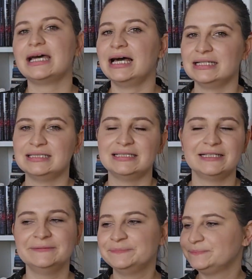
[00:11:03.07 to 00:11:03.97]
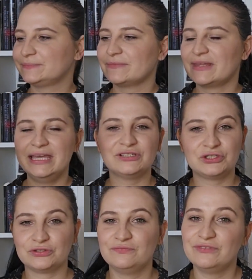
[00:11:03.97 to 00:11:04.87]
And it's
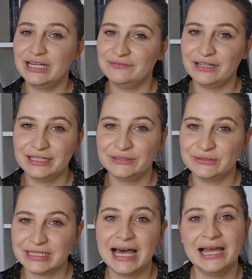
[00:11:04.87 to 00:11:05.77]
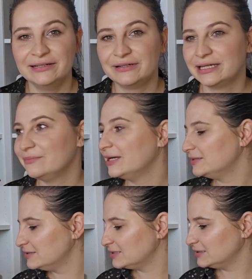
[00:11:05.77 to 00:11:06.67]
just really, really good. I highly
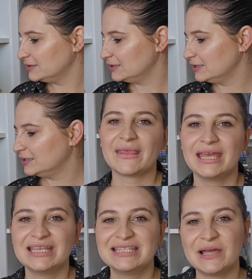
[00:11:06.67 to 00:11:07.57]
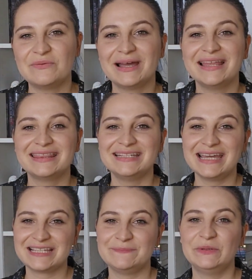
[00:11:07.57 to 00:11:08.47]
recommend. So the
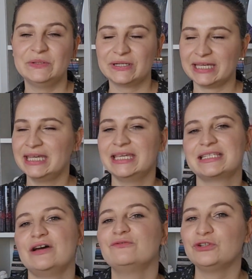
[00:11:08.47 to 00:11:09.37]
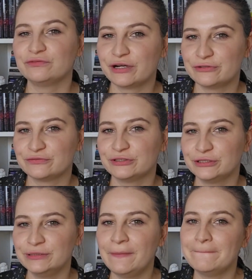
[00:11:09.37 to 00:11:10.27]
next book is Run Rose
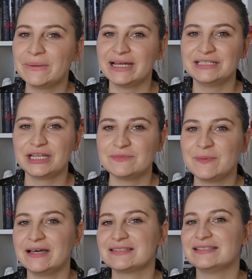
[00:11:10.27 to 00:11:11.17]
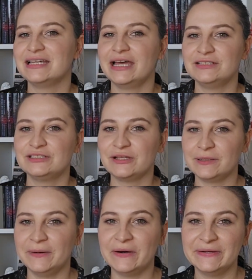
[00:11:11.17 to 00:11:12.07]
Run by James Patterson and Dolly
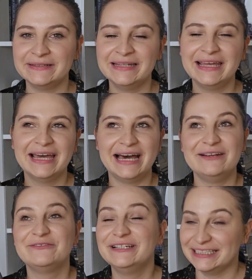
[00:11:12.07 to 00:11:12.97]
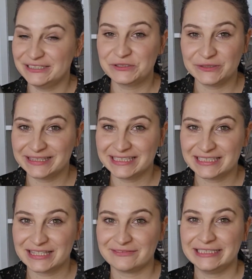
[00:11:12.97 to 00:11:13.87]
Parton. I really enjoyed this
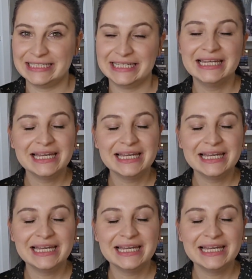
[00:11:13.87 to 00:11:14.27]
thriller.